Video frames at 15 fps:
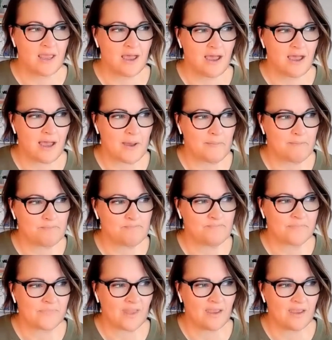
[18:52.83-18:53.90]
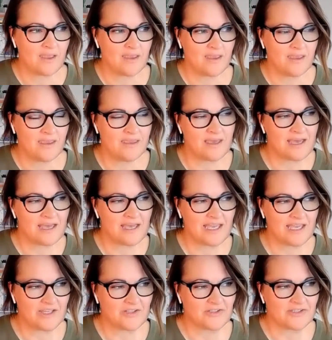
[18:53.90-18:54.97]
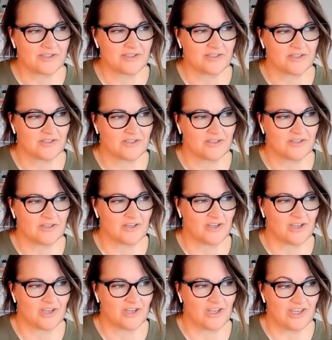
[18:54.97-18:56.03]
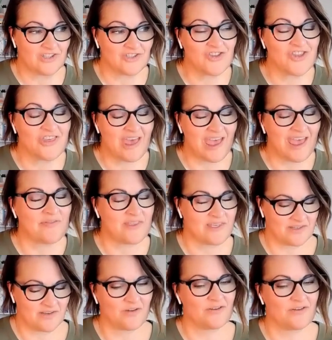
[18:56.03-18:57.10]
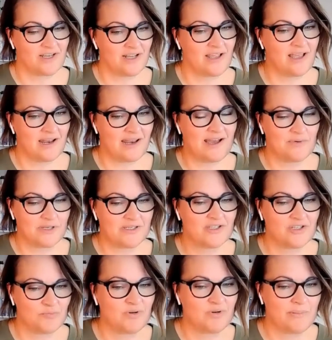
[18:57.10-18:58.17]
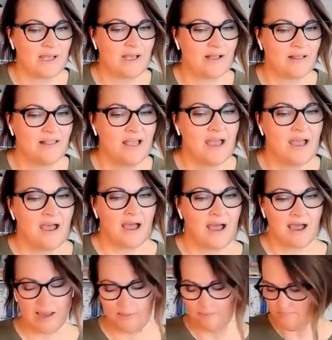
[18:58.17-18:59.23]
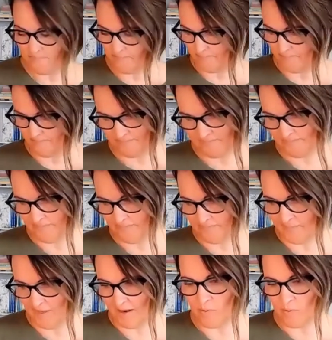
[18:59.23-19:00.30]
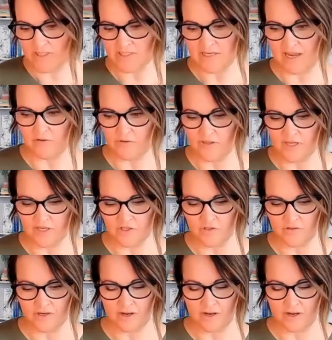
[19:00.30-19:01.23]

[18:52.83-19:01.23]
Yeah, it's that's going to allow us to propel. I want to tackle the issue that